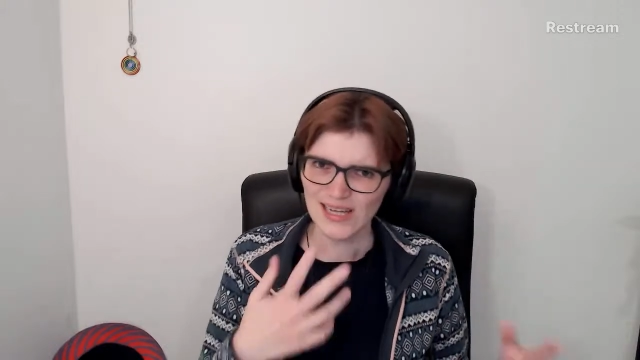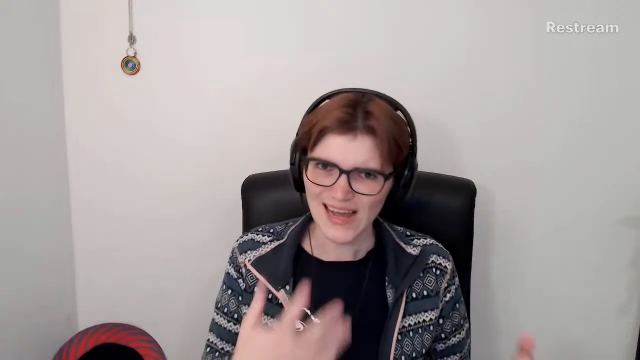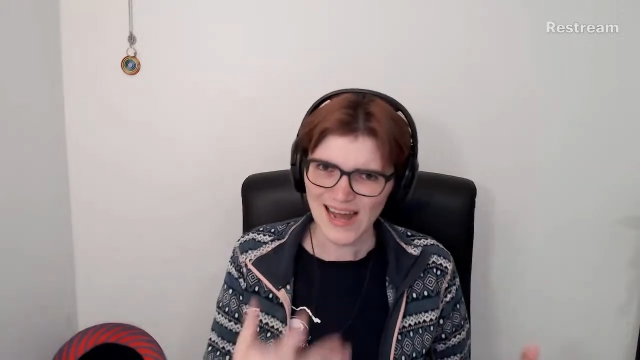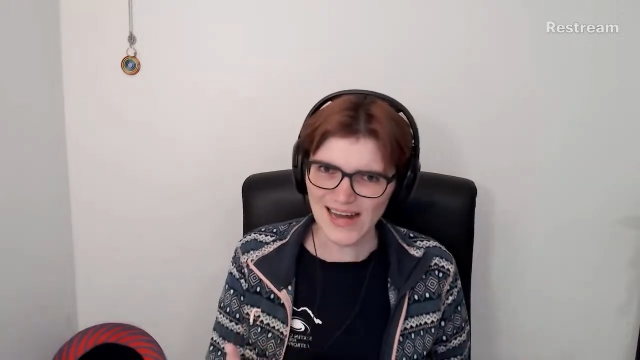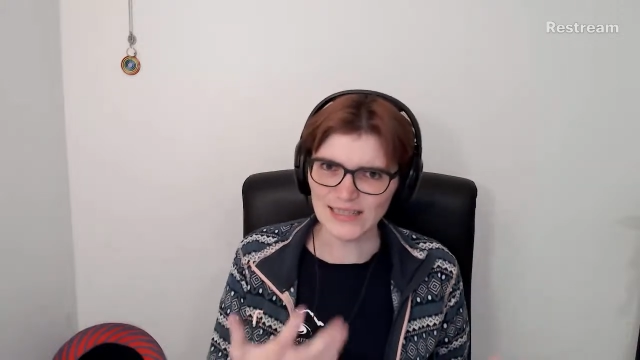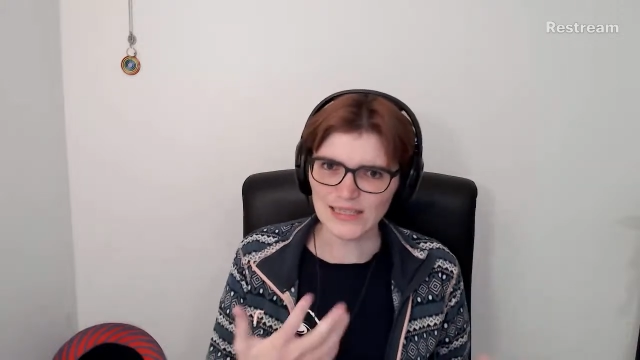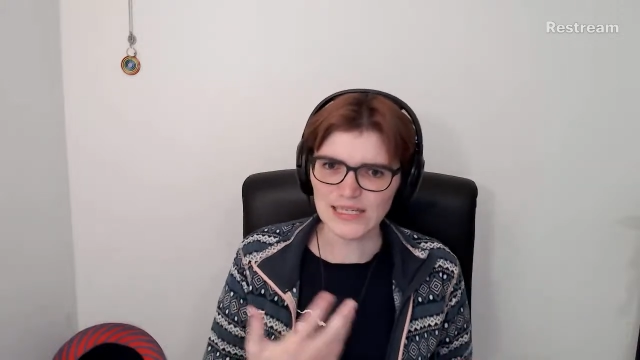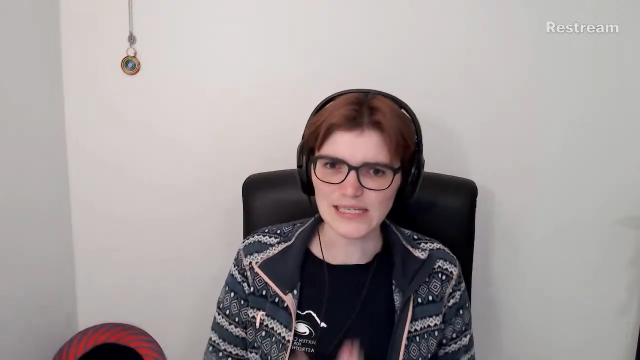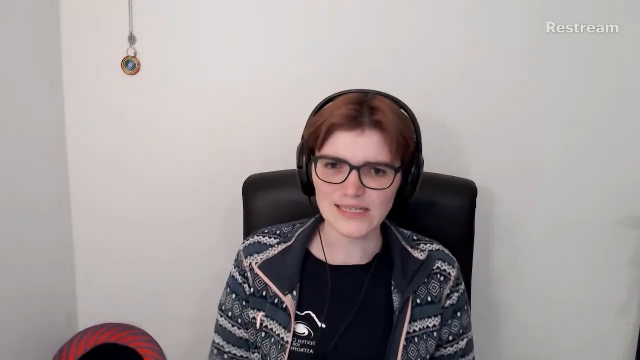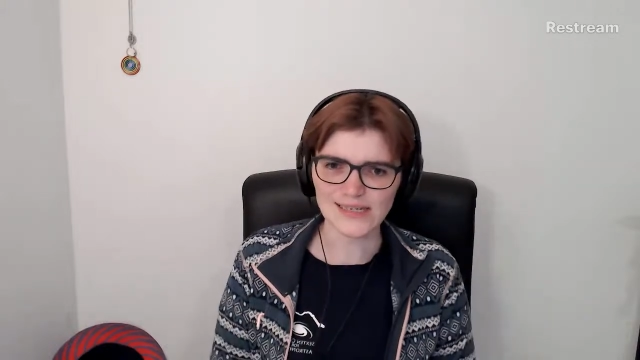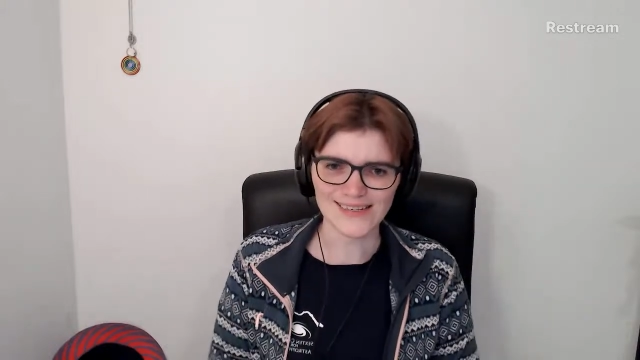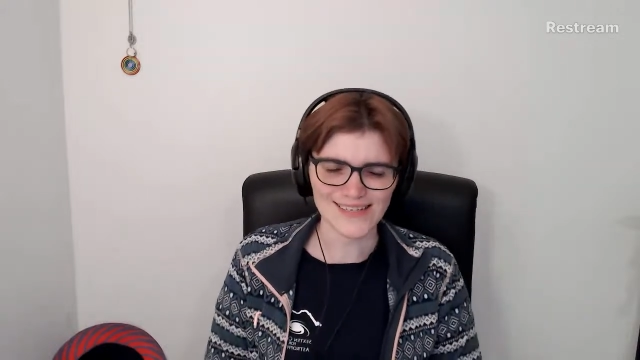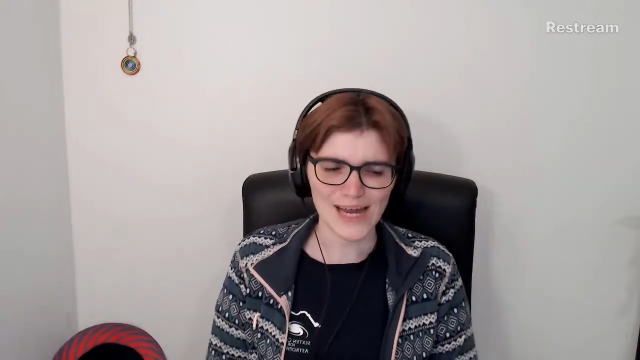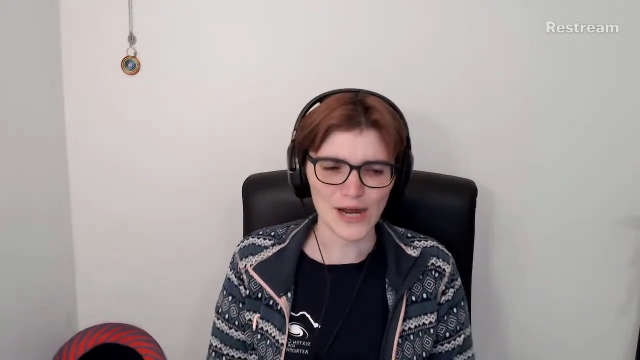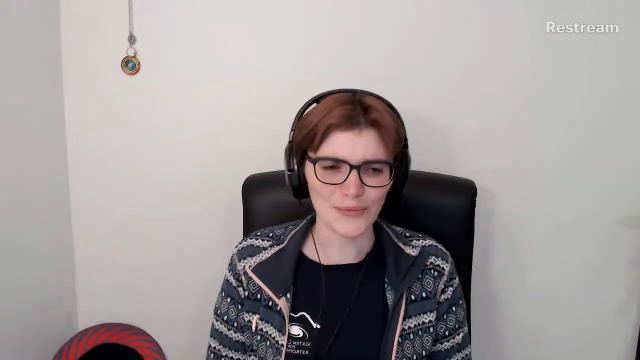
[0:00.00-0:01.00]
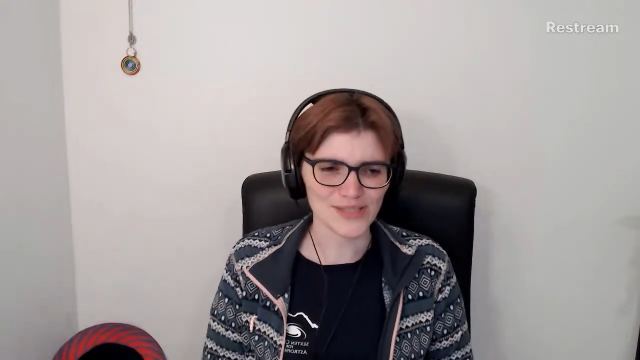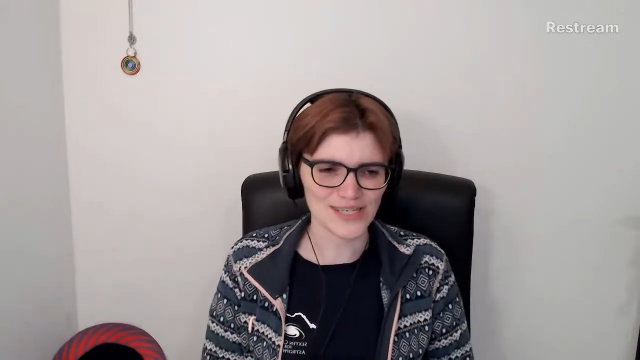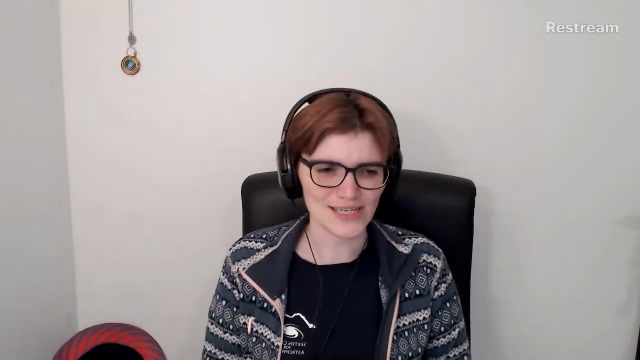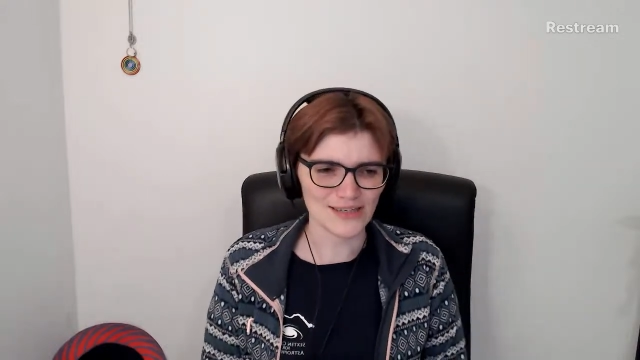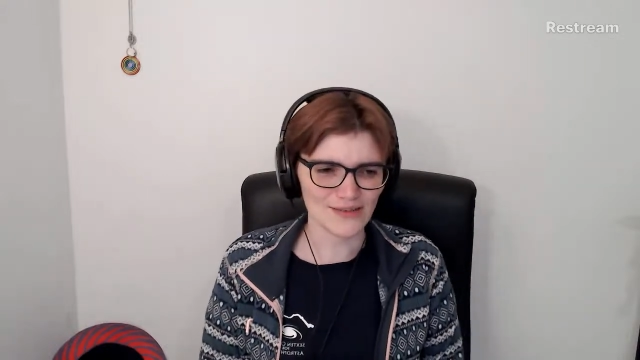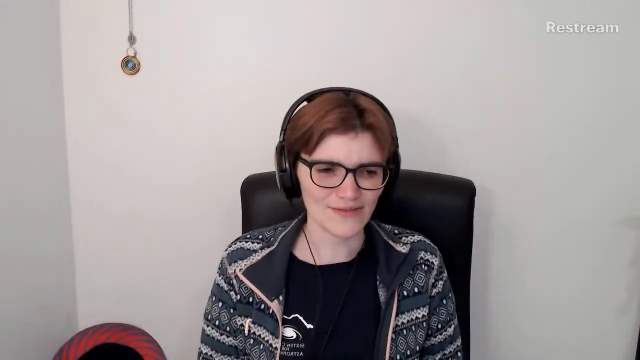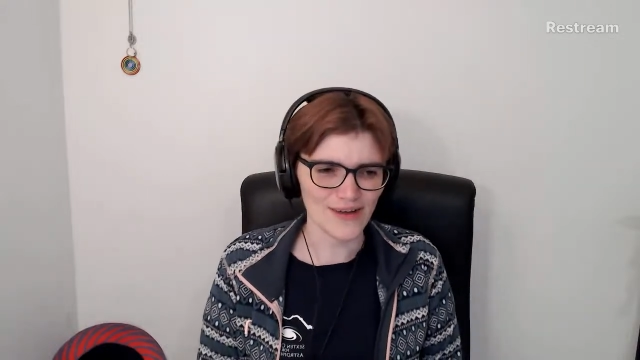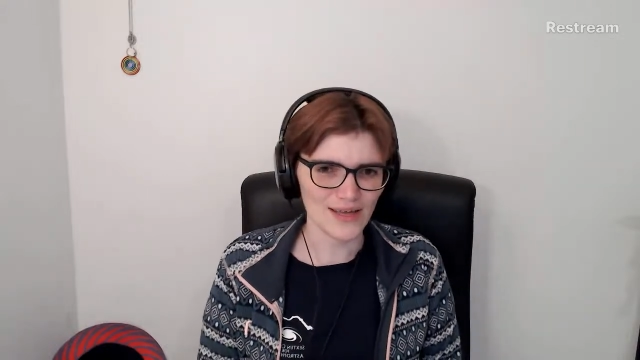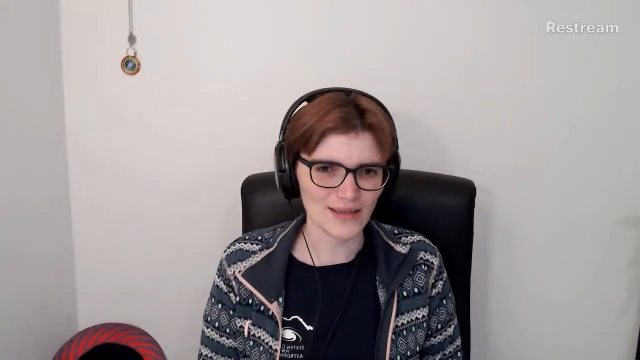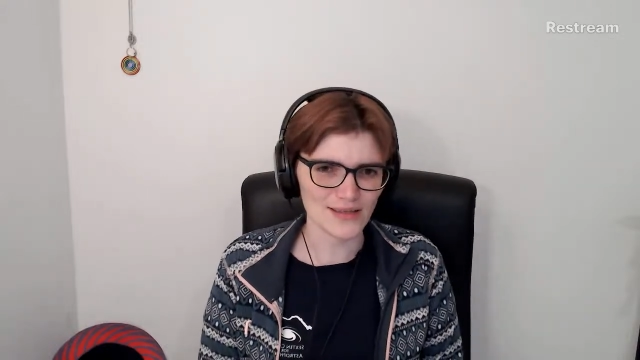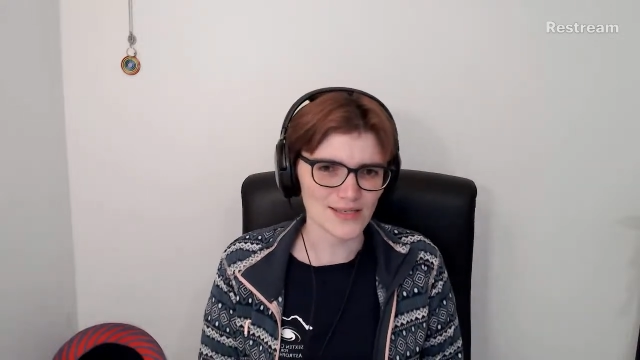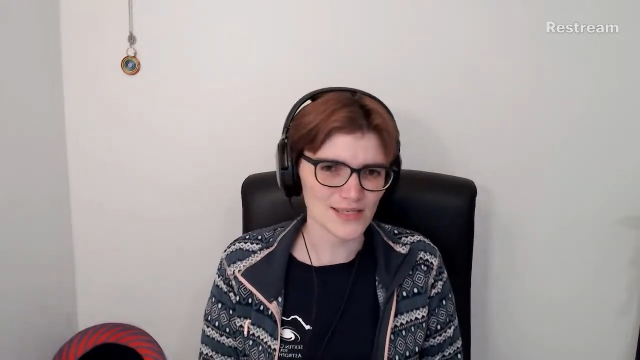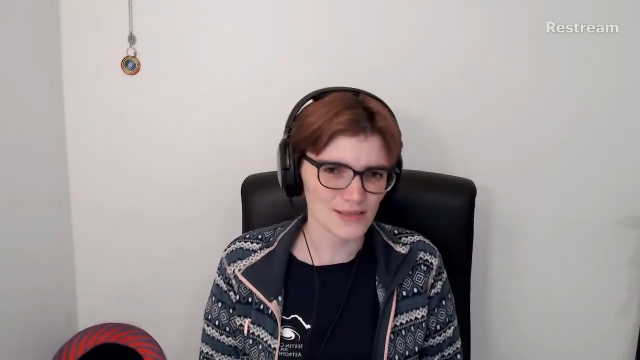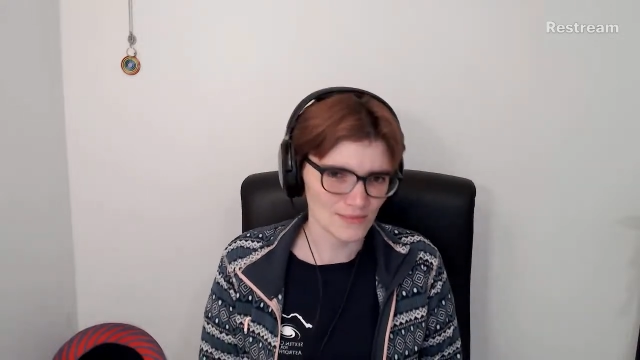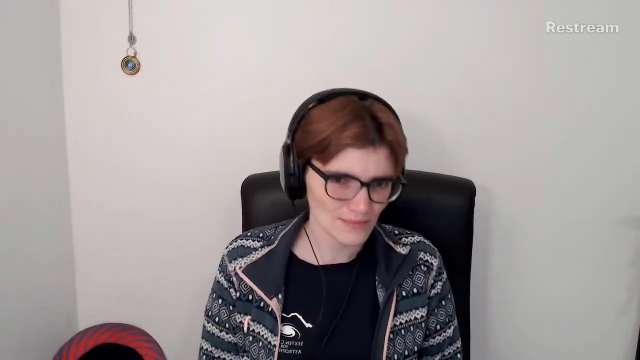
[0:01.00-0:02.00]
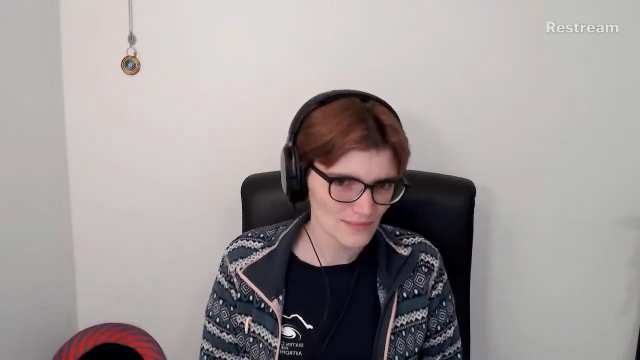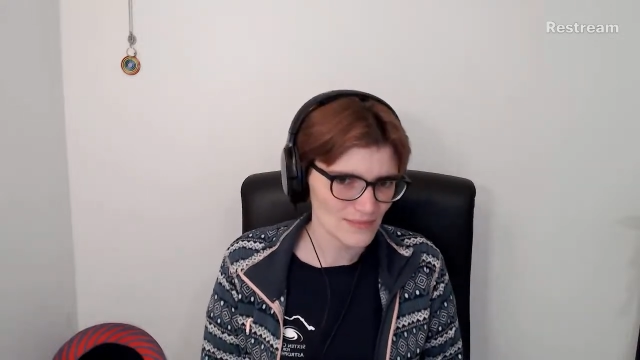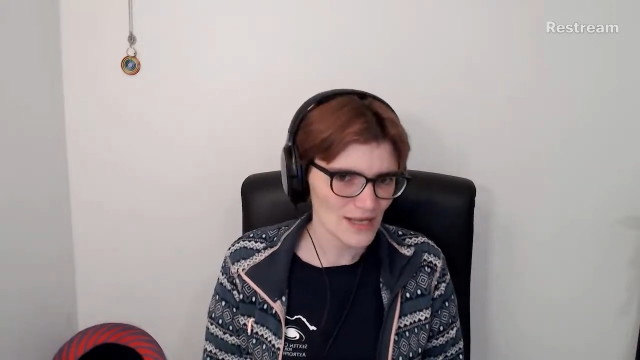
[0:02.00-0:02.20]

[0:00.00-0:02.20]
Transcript: at least 6 hours in advance.